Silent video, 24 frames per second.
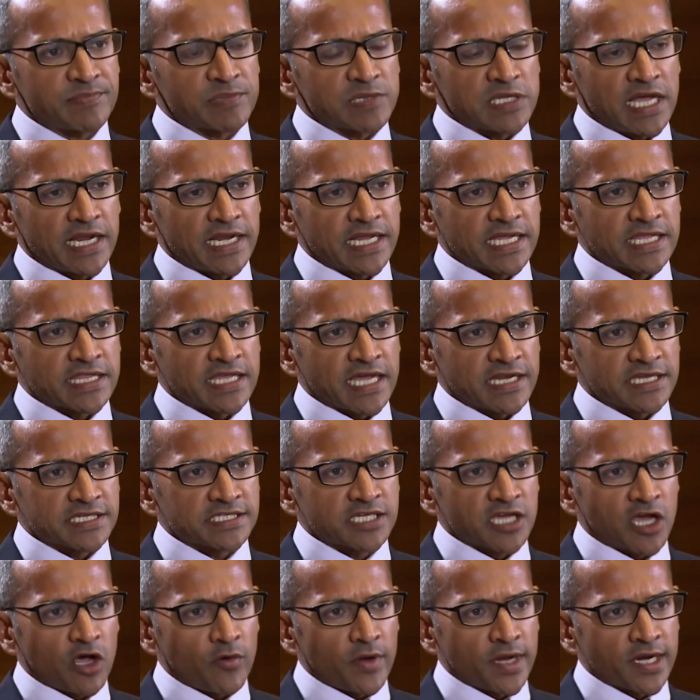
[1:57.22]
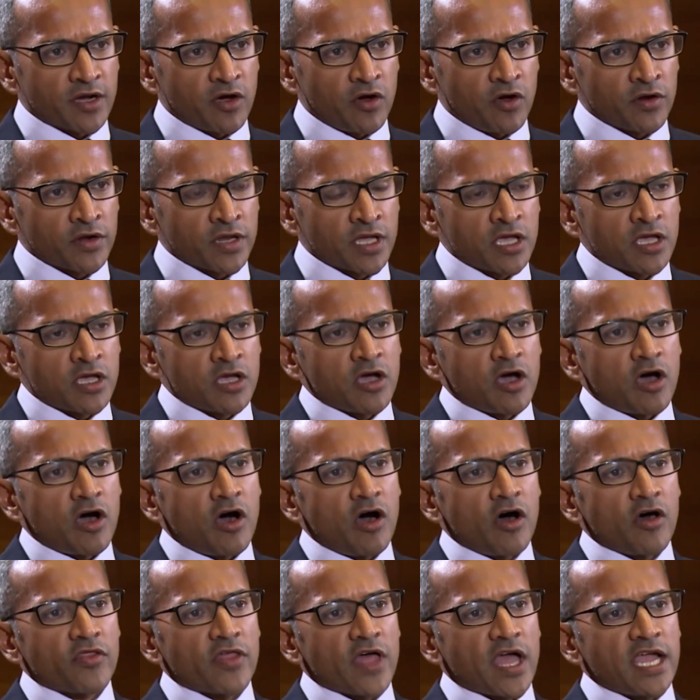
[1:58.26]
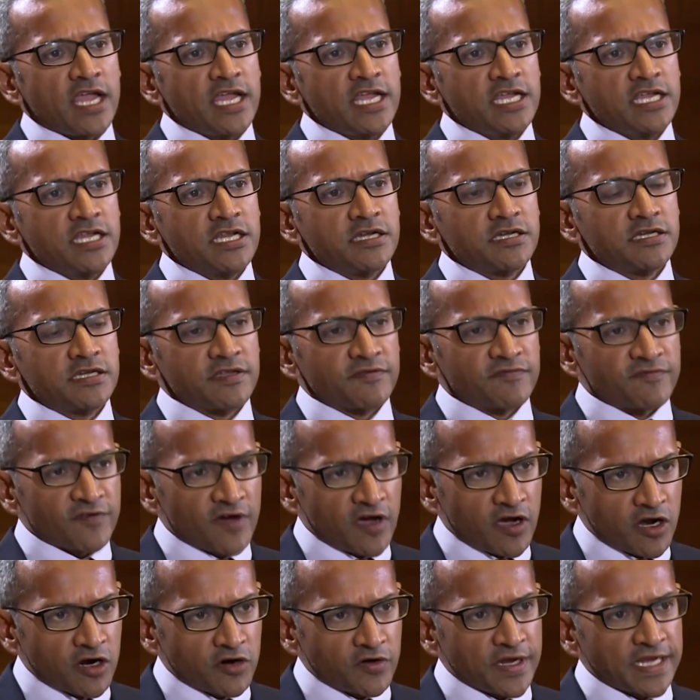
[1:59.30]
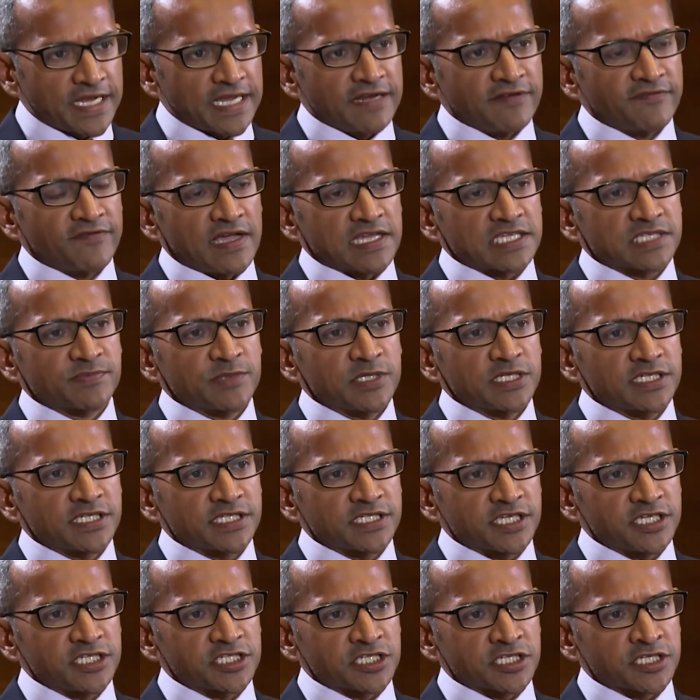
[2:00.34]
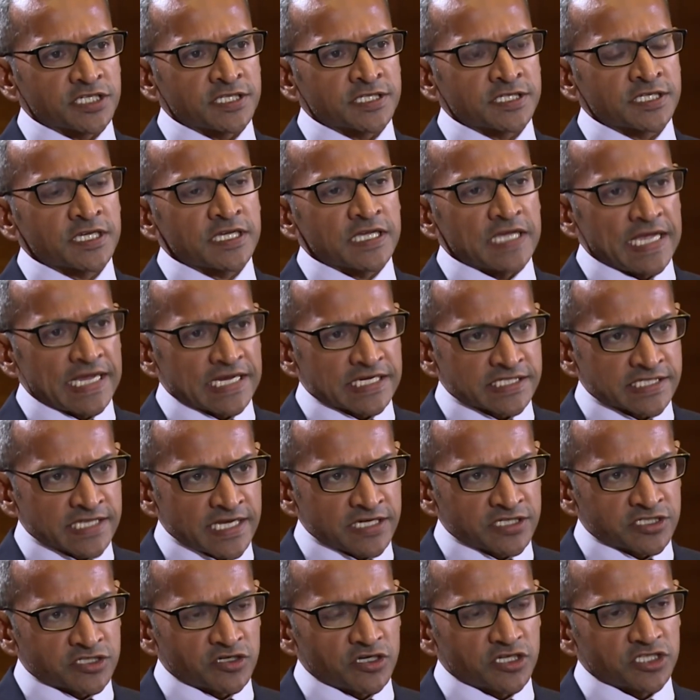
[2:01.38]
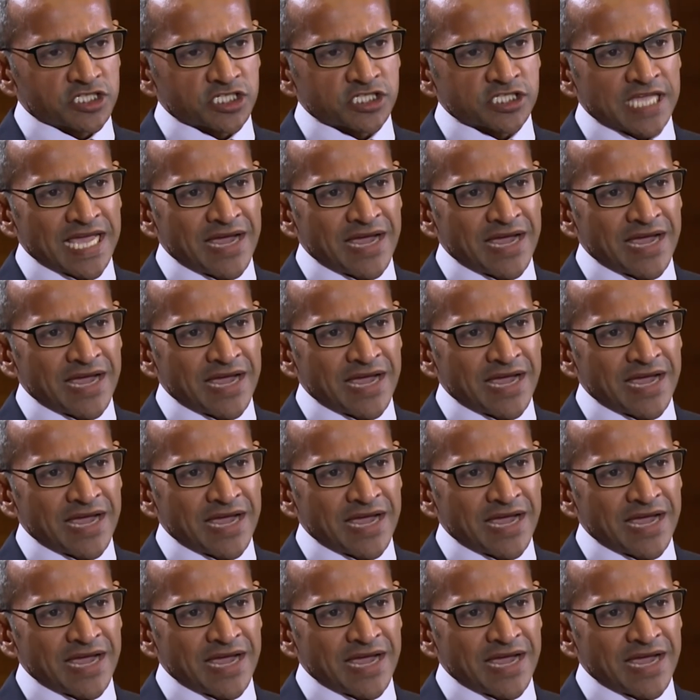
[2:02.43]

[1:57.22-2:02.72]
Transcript: planning that is going on? Are they deferring investment decisions, etc.? Just